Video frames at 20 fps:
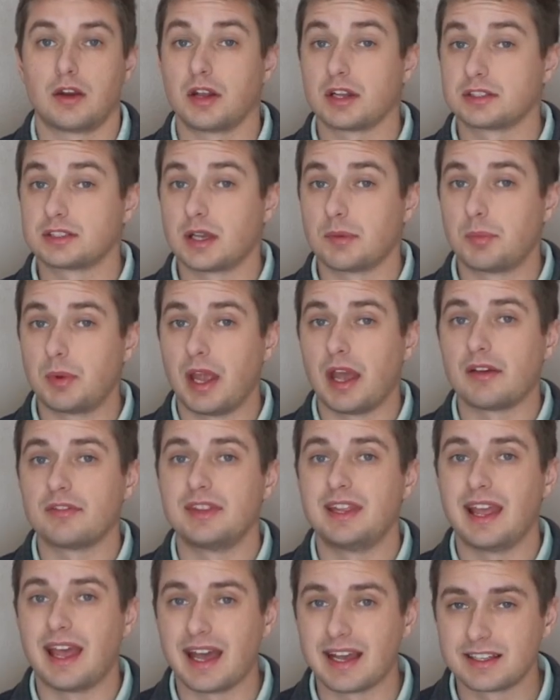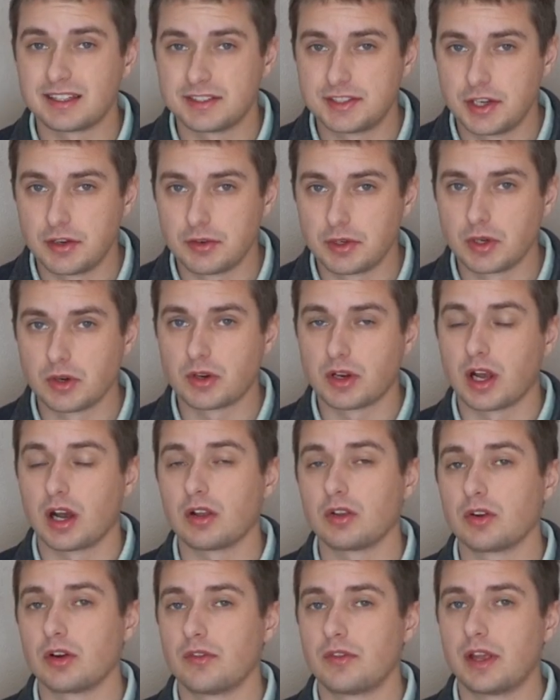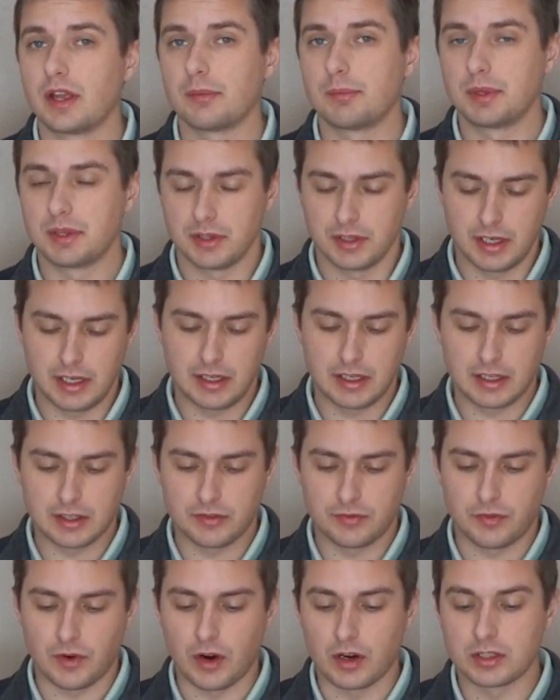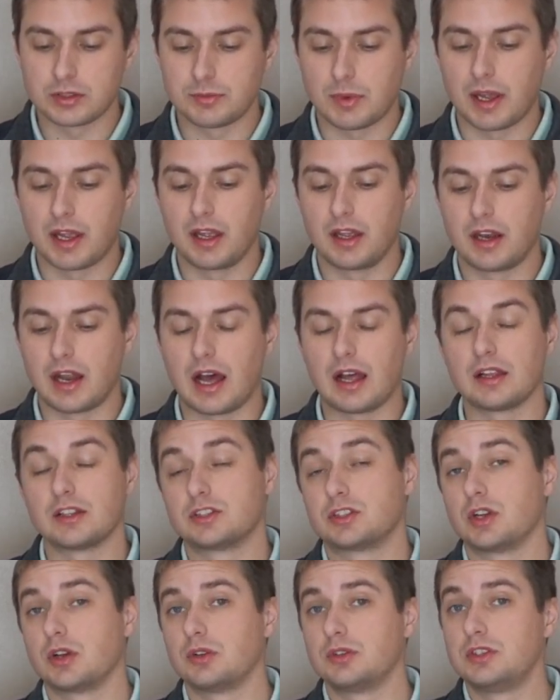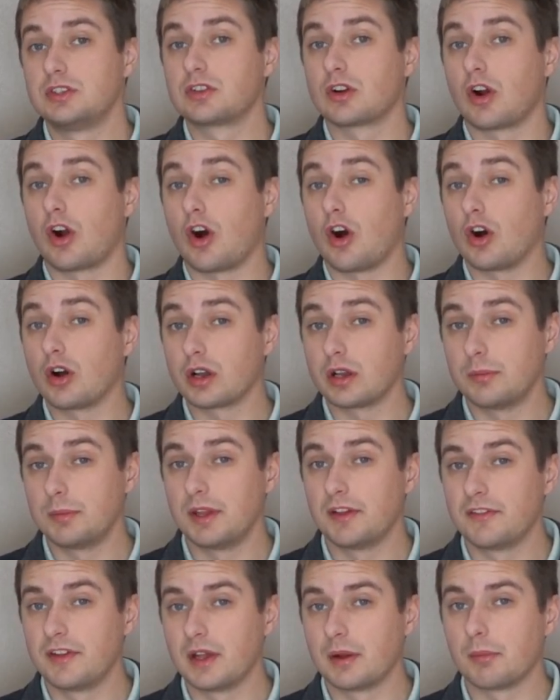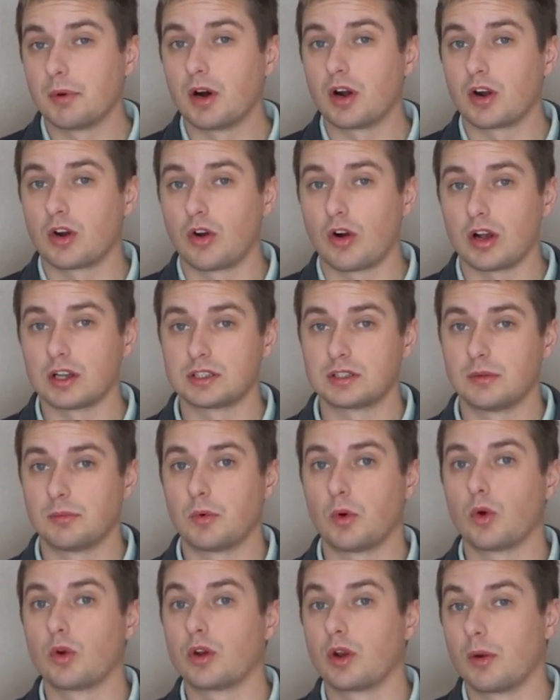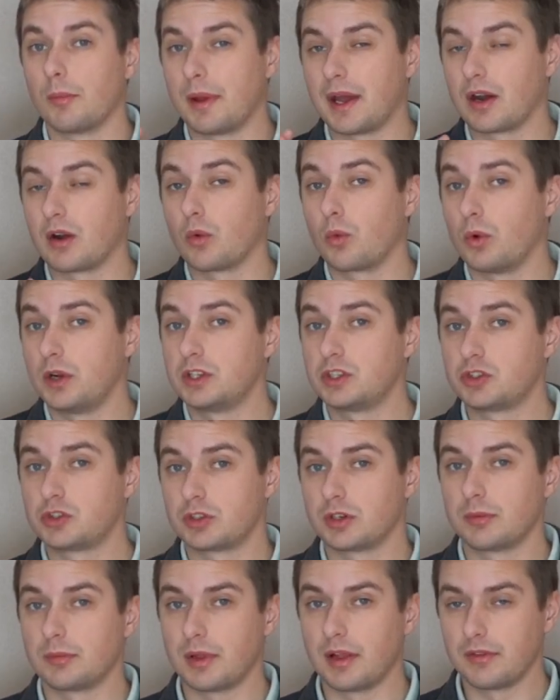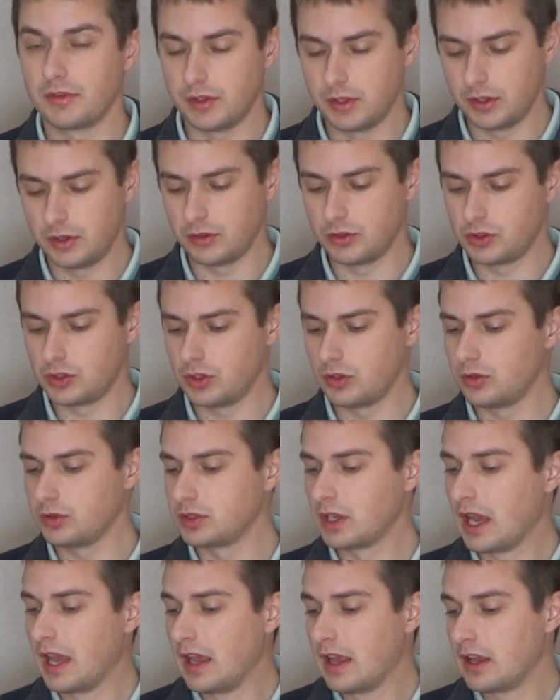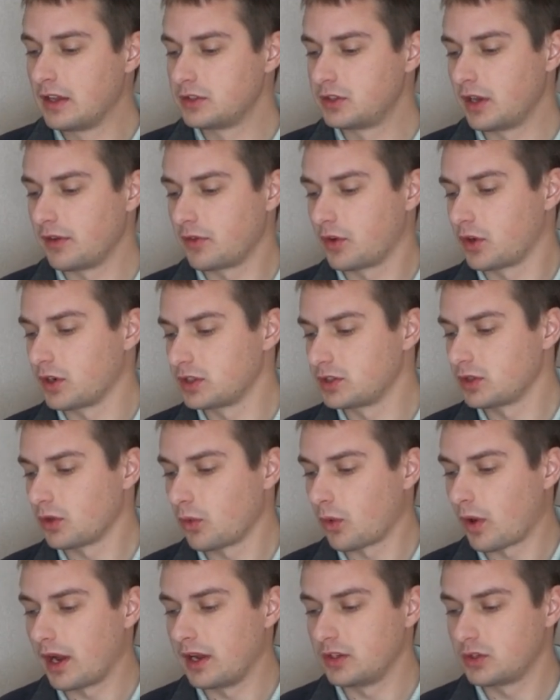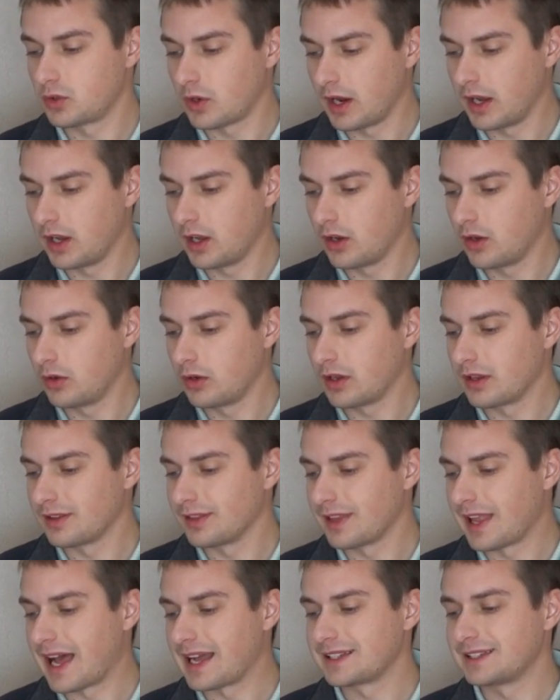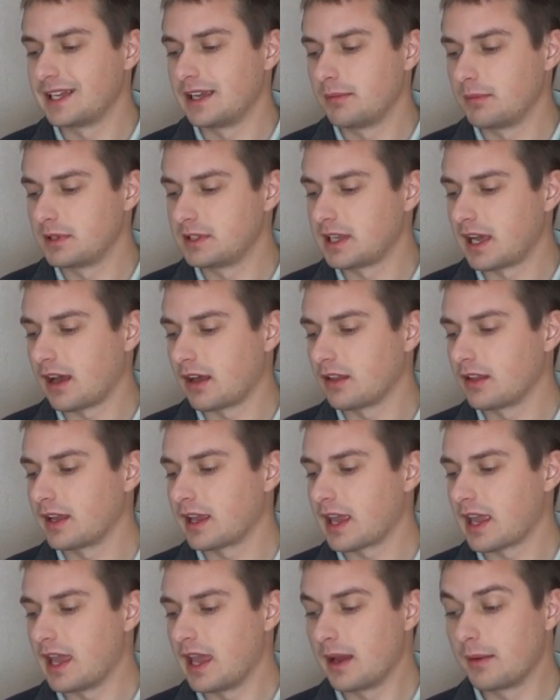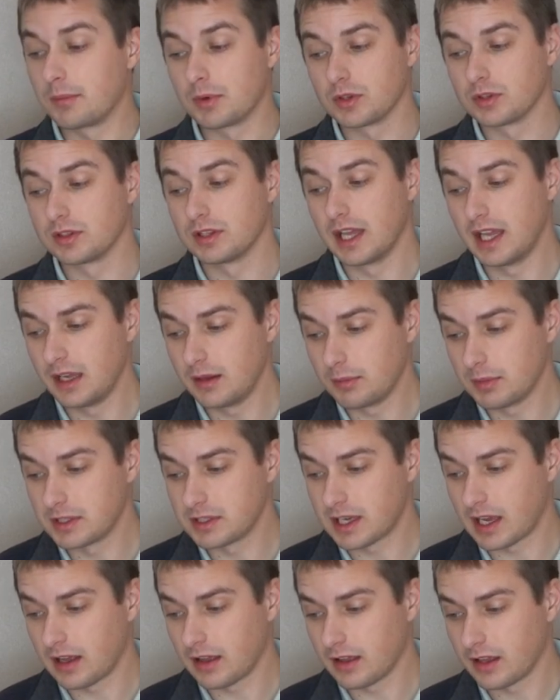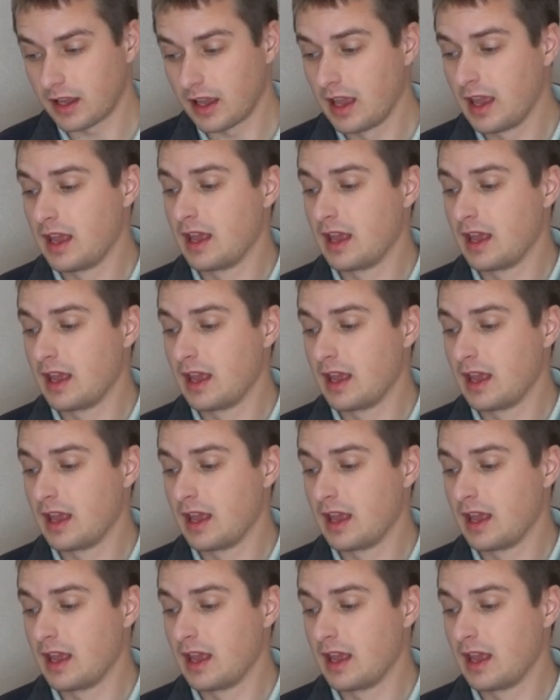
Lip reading: next up we have the exterior color availability. As far as my knowledge goes, these are all going to be available across the board no matter which trim level you do choose. So you have crystal white tri-coat, latte metallic, emerald lake metallic,